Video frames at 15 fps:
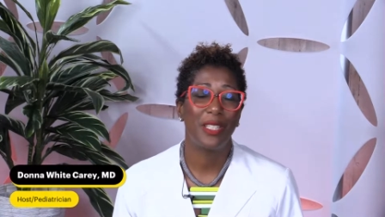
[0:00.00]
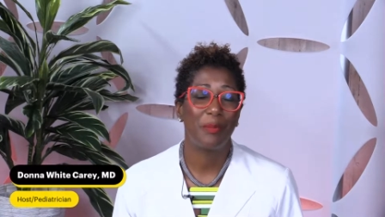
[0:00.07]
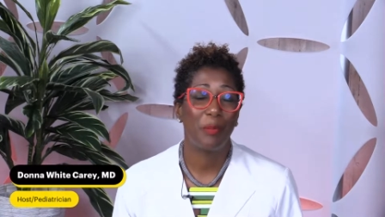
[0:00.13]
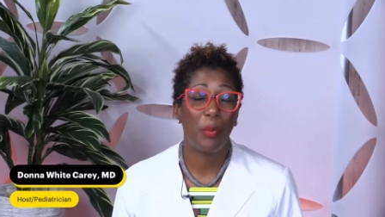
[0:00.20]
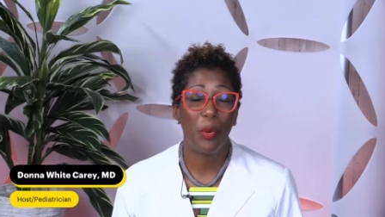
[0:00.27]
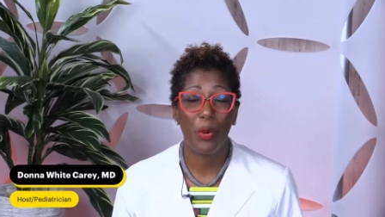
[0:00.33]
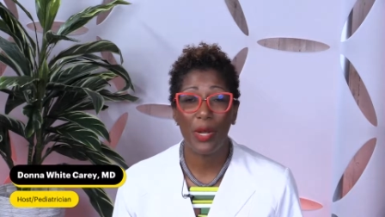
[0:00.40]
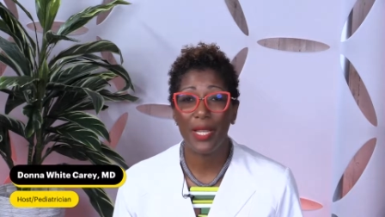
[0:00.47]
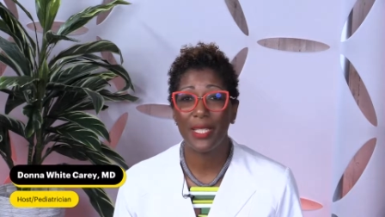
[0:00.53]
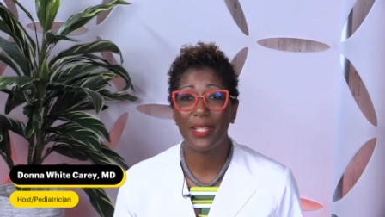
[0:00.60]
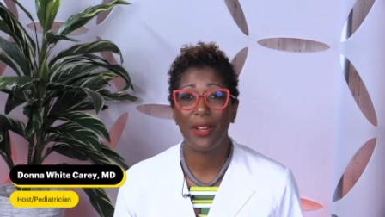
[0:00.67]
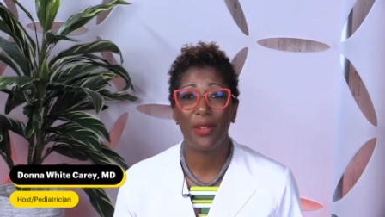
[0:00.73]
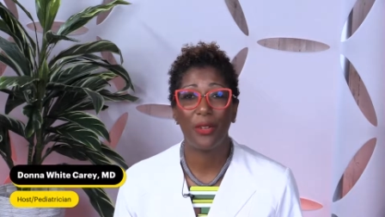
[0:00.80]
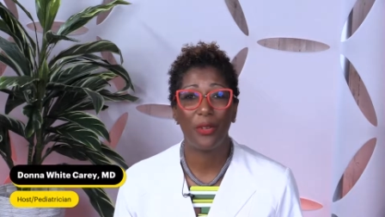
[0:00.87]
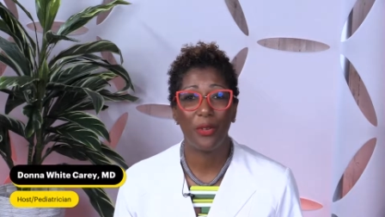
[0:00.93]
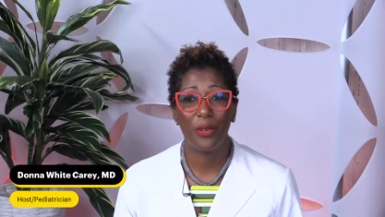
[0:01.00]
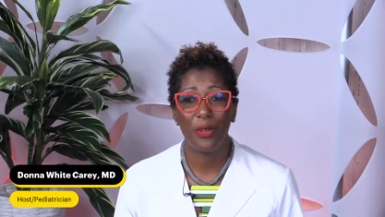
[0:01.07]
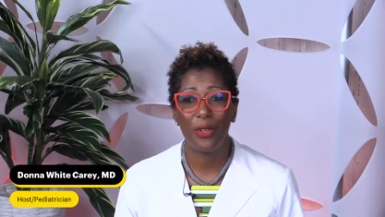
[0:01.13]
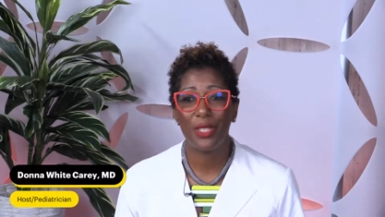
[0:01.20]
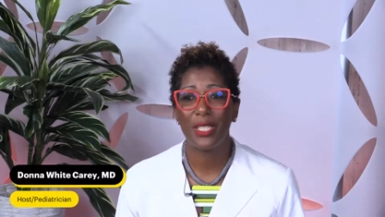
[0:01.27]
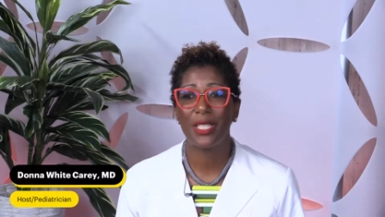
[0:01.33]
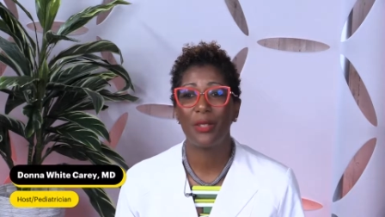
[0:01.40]
boys and our
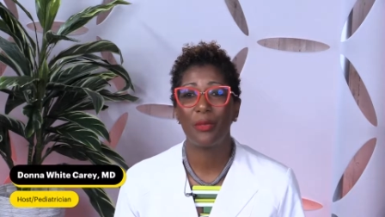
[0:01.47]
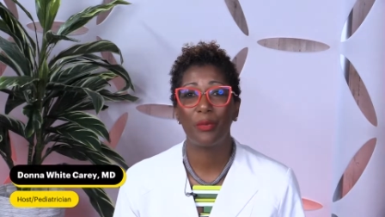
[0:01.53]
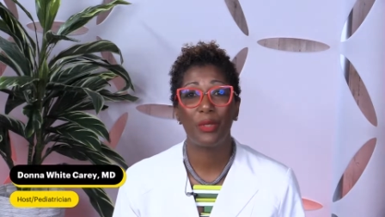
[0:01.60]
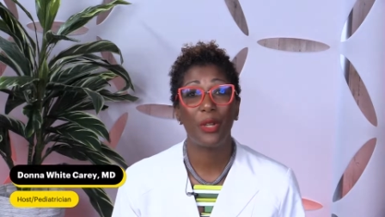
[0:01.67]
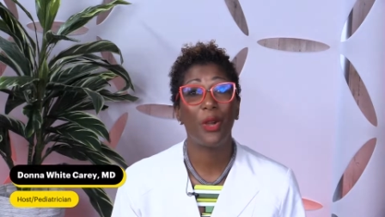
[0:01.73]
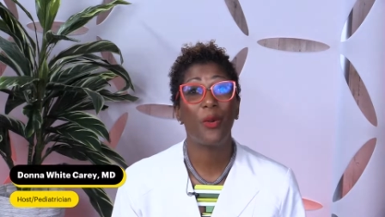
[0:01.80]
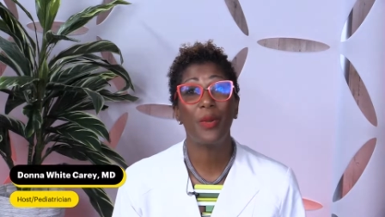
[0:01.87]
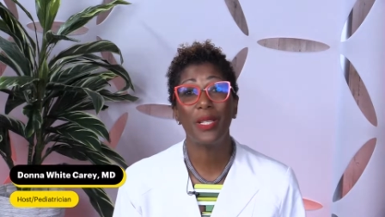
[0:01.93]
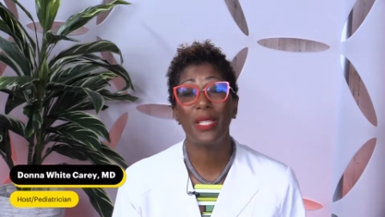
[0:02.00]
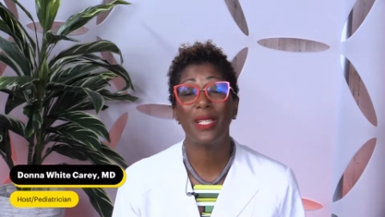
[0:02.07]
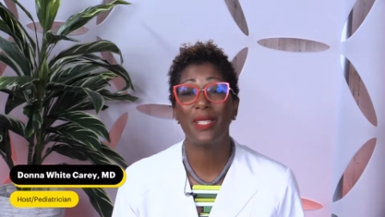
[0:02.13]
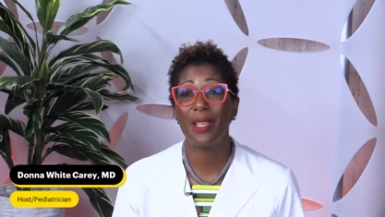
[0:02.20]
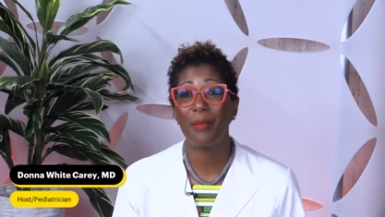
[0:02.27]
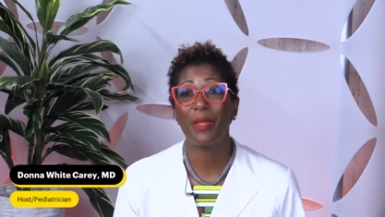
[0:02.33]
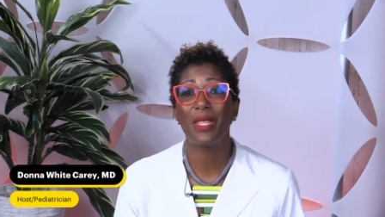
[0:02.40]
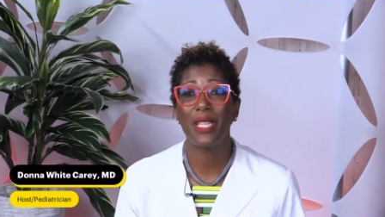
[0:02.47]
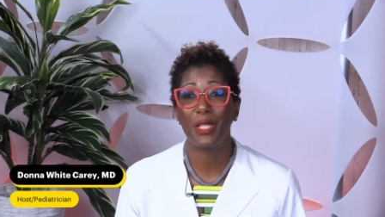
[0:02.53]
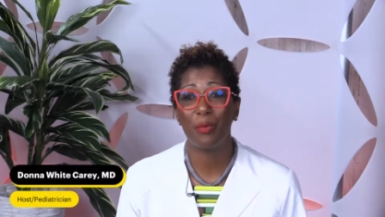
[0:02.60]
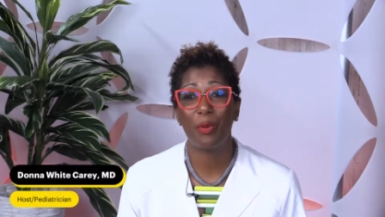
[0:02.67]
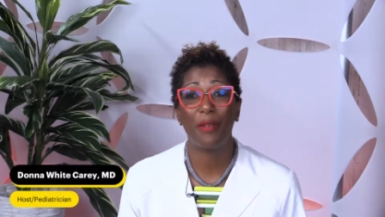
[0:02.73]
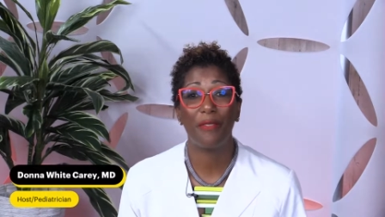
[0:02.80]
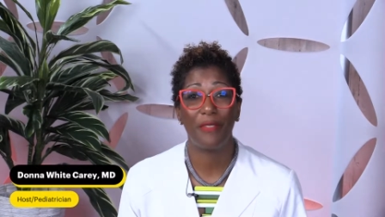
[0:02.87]
girls to go into some of these
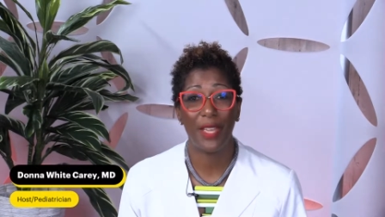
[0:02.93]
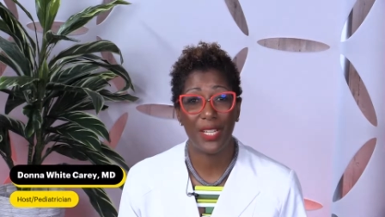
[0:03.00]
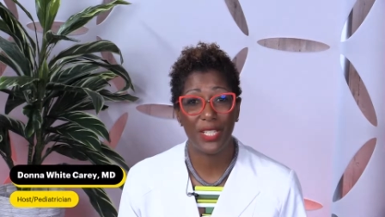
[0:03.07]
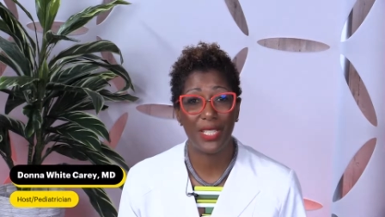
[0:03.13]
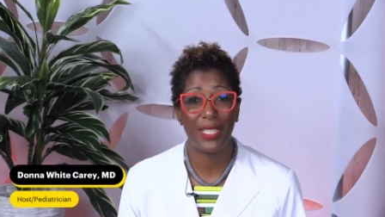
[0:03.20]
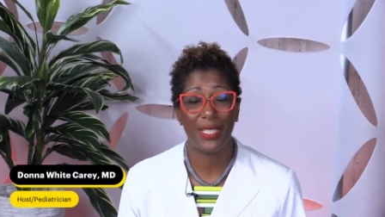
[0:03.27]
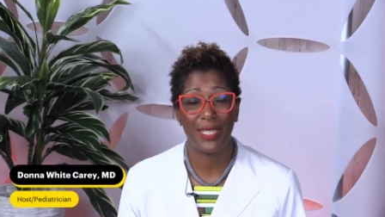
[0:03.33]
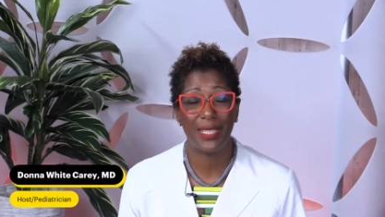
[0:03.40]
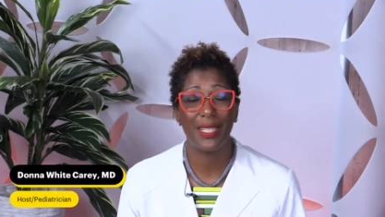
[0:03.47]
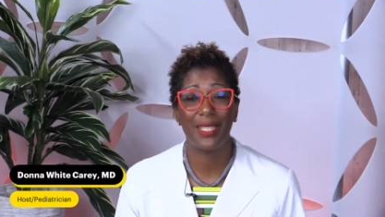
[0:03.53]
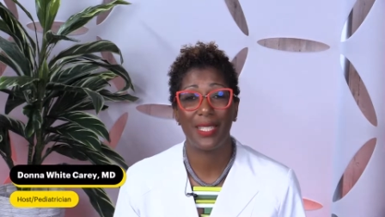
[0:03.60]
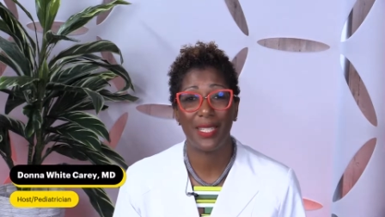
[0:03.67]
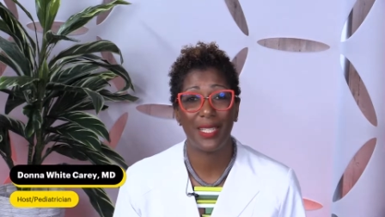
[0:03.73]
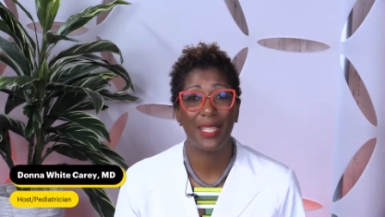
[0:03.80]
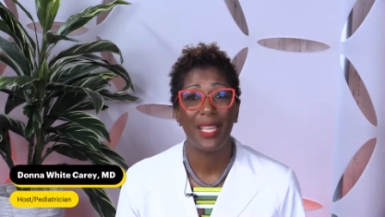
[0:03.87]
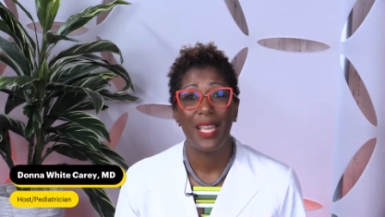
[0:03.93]
professions and to